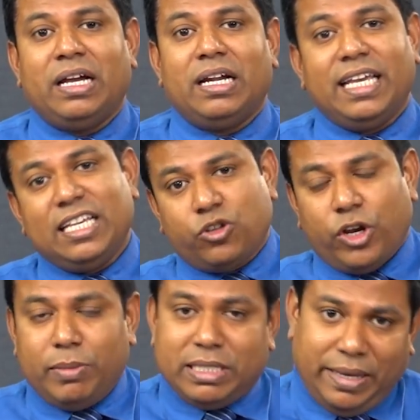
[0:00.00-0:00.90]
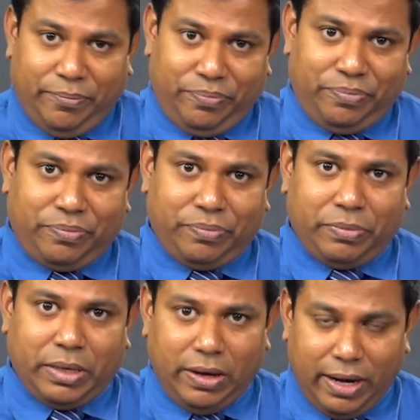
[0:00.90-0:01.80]
D is going to be same.
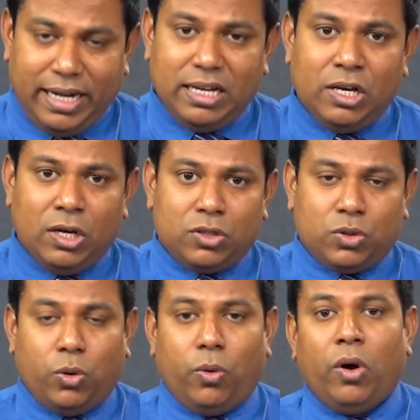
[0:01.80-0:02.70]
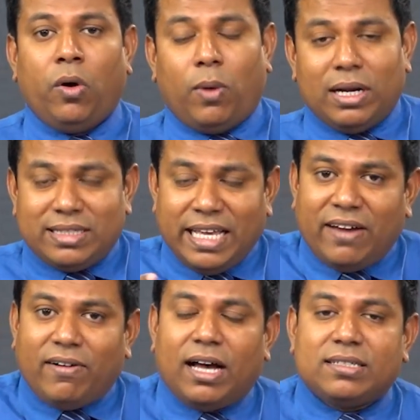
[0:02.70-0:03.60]
Right? So, once they
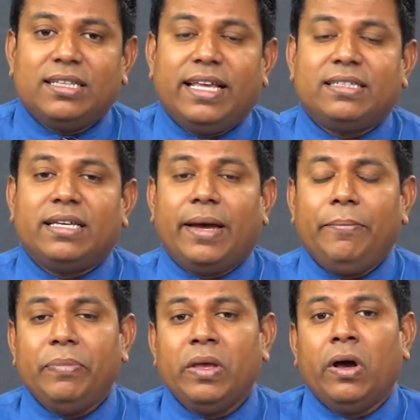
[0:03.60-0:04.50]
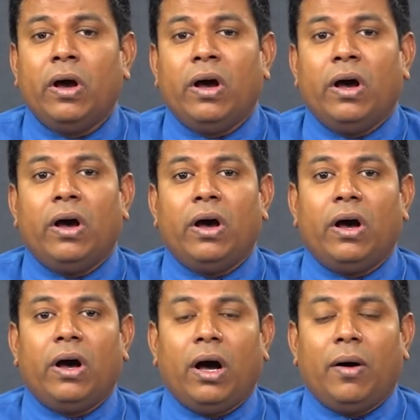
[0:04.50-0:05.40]
have asked in the exam,
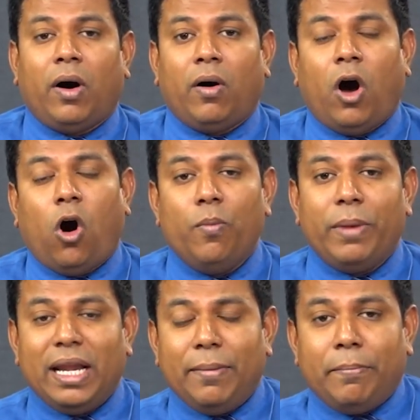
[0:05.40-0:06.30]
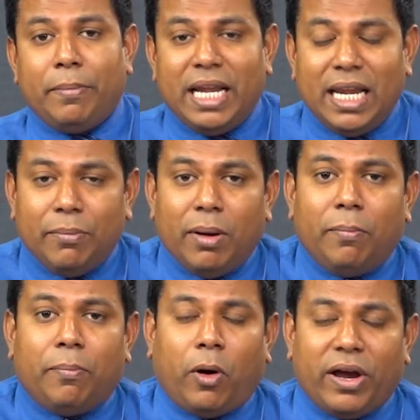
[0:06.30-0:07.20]
how many minimum
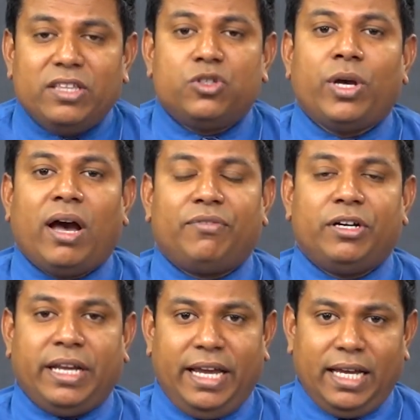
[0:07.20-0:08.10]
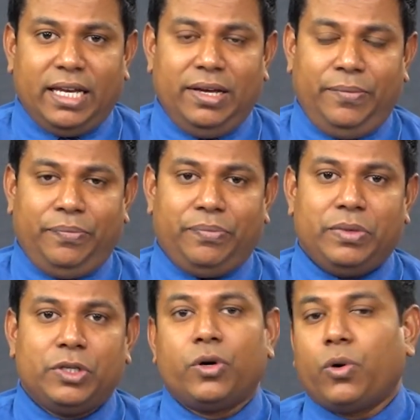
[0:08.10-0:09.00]
points you have to take
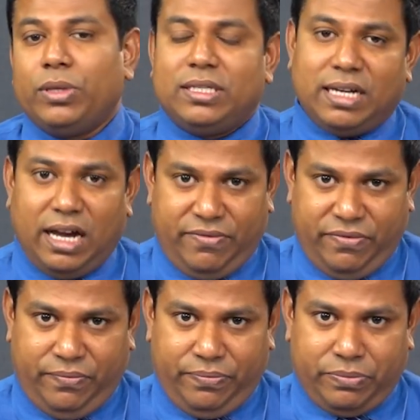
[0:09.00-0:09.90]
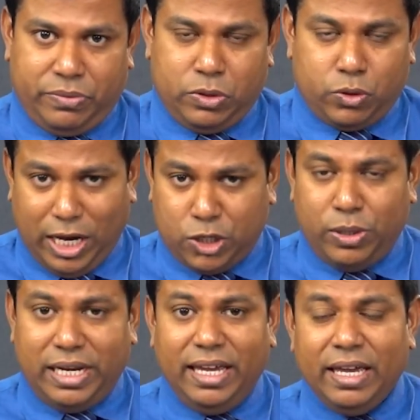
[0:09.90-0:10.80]
to draw this graph. So
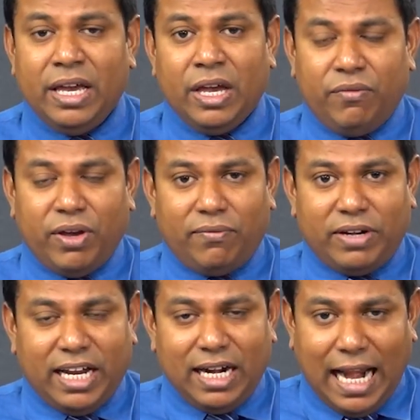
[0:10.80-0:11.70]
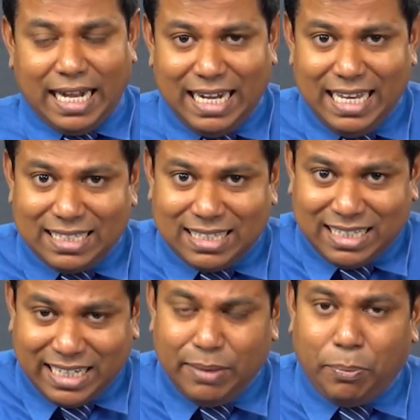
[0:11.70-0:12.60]
actually, if you have taken at least
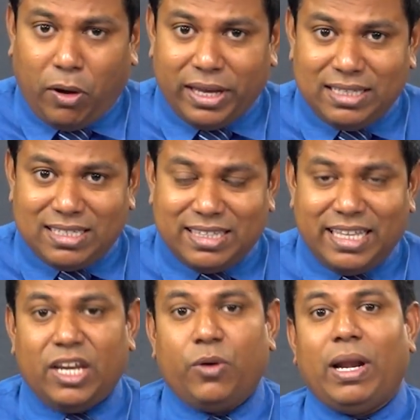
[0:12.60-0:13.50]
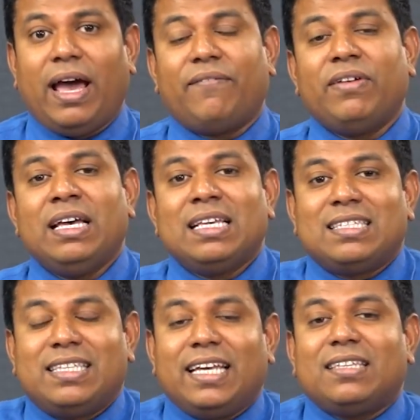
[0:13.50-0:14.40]
3 points, then you will have
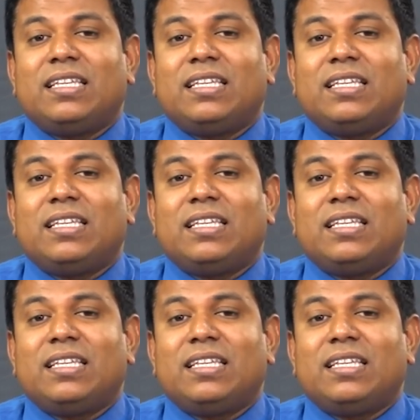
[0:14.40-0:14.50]
6